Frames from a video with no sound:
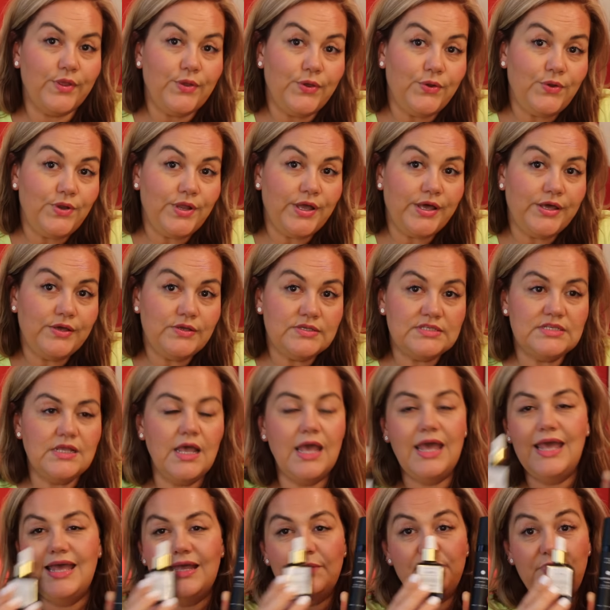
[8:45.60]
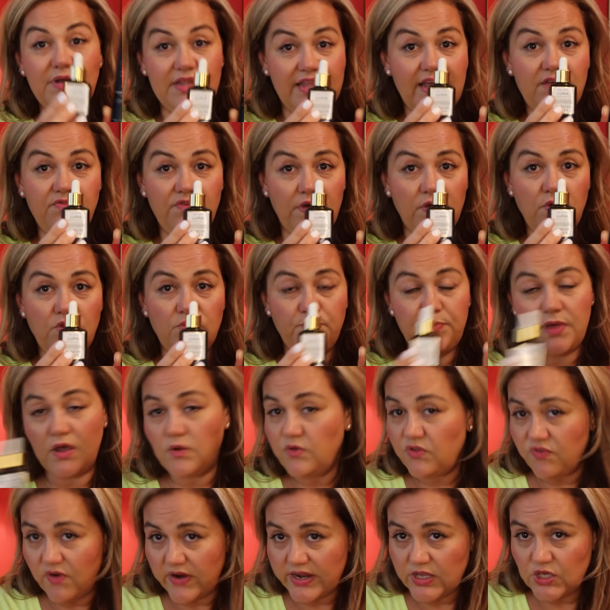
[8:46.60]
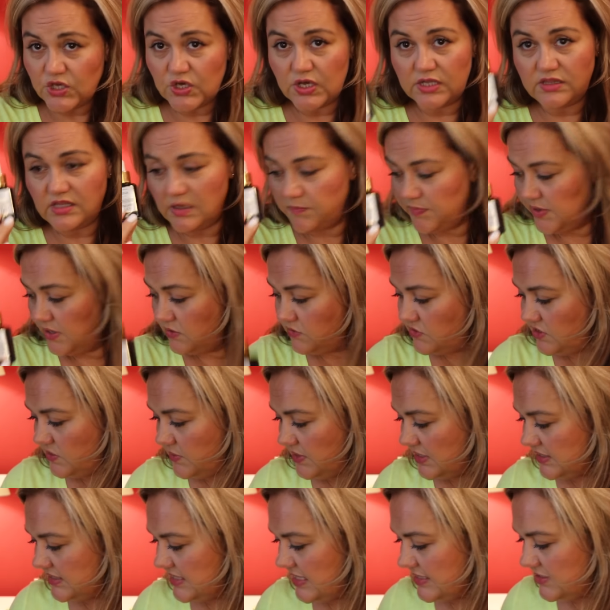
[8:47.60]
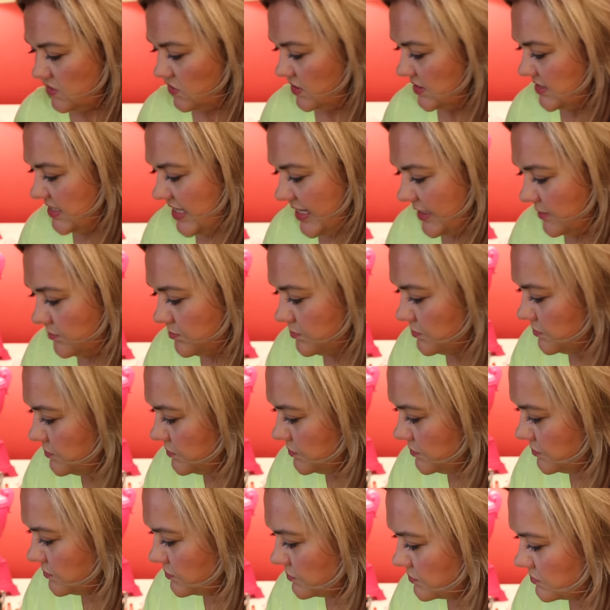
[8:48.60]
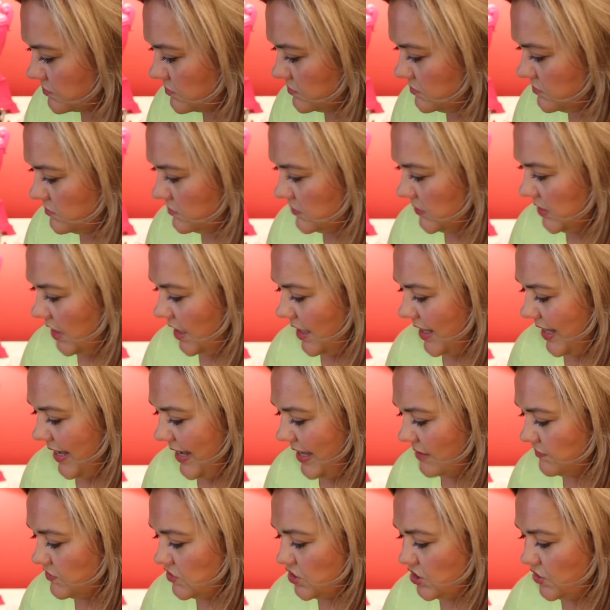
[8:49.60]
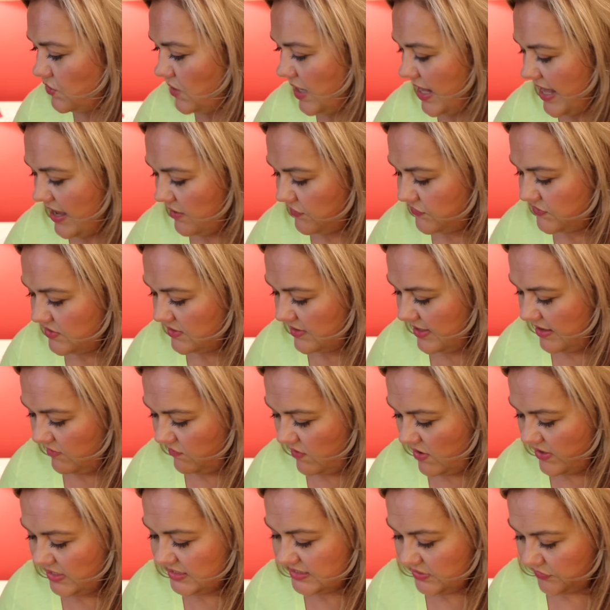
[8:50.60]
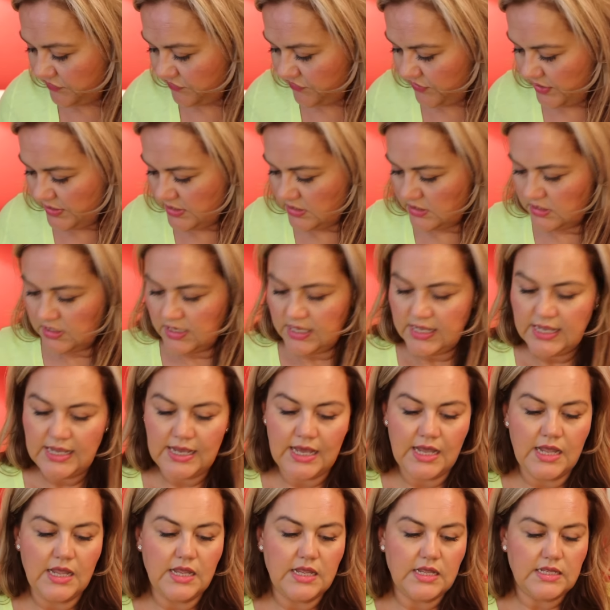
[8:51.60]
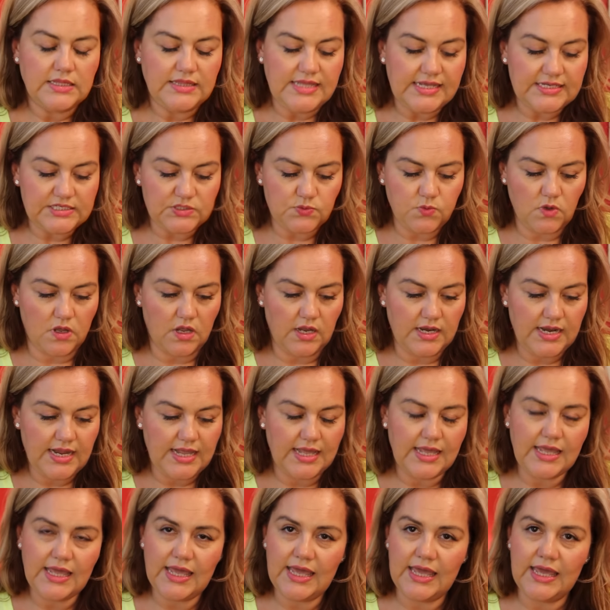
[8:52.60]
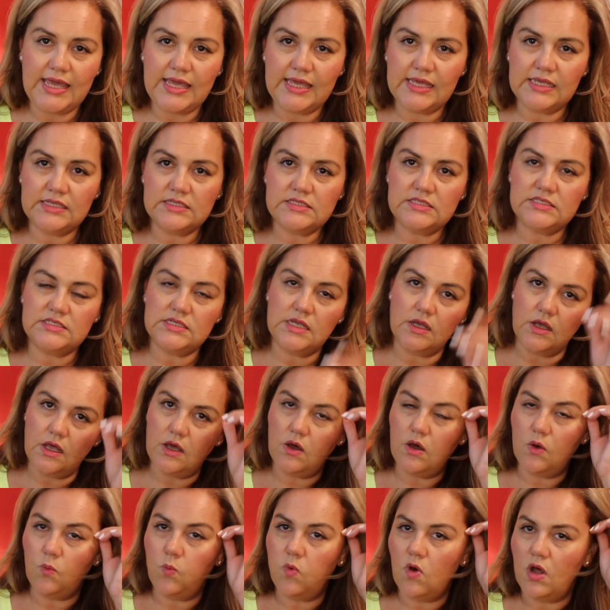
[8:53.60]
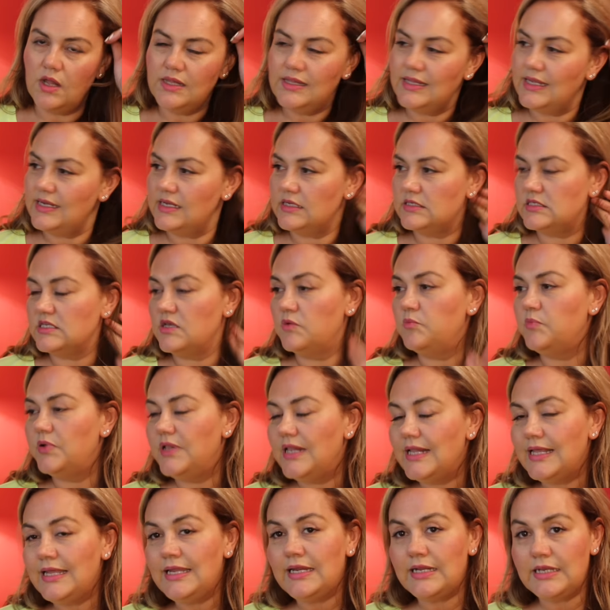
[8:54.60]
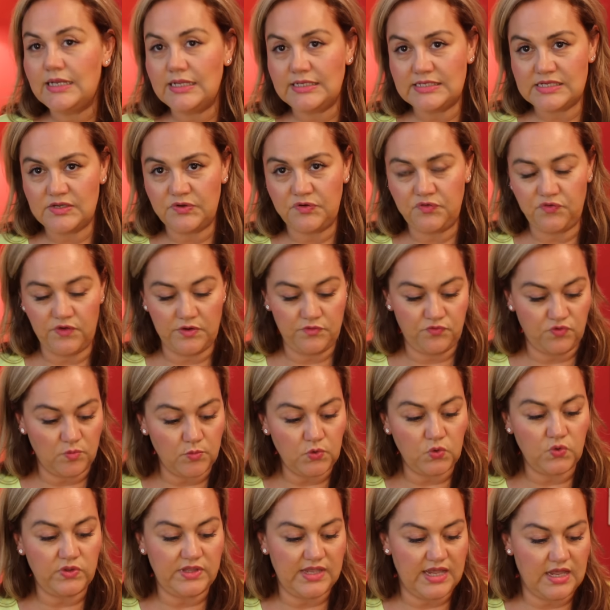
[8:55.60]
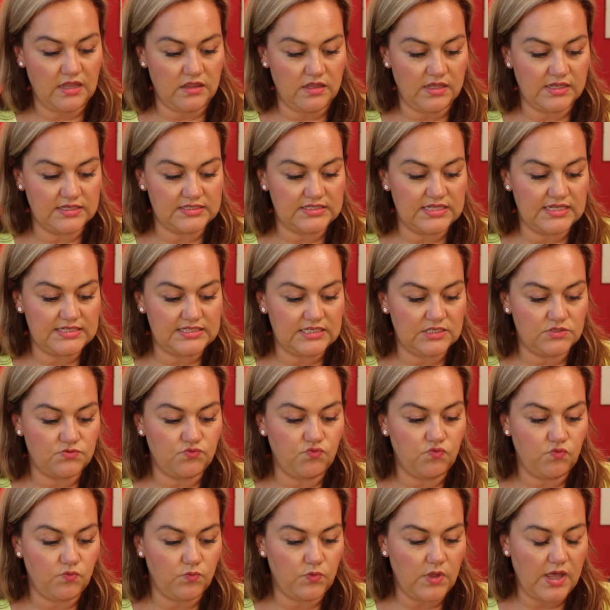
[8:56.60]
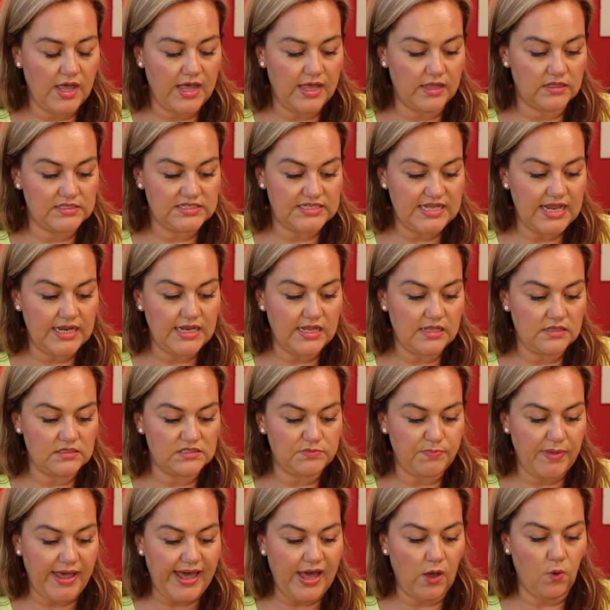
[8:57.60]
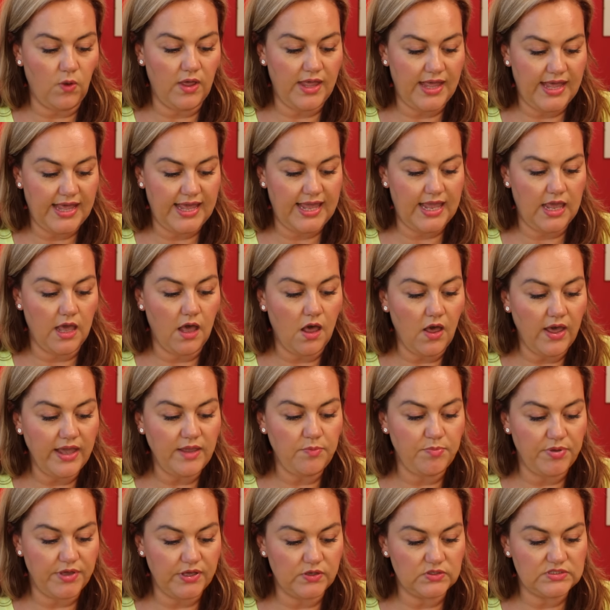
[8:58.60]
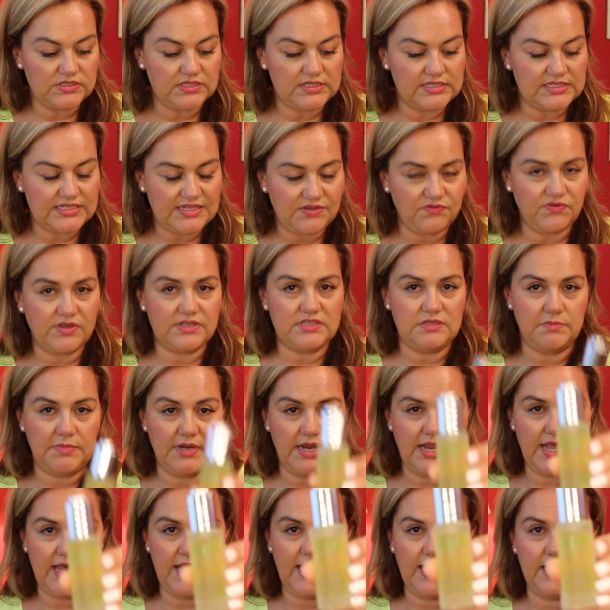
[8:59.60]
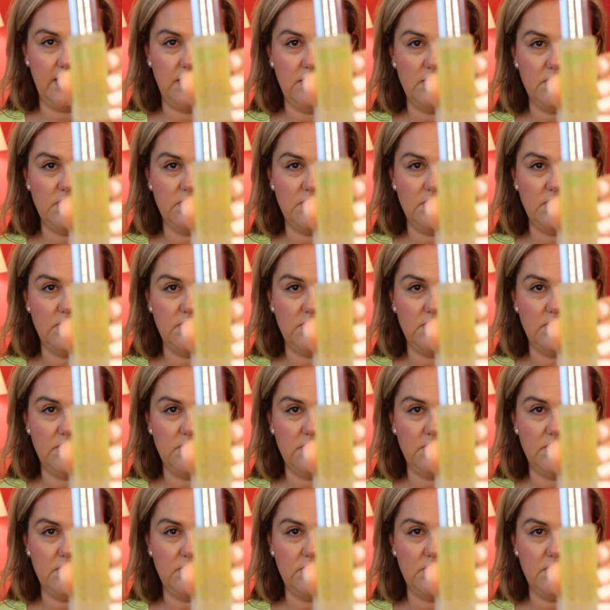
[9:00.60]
who knows? But they're both, both very good. They both do what it says on the tin. I have two left. They're very different. This one is one that is completely different from all the others. This is uh, Zelens Power A High Potency Vitamin A. It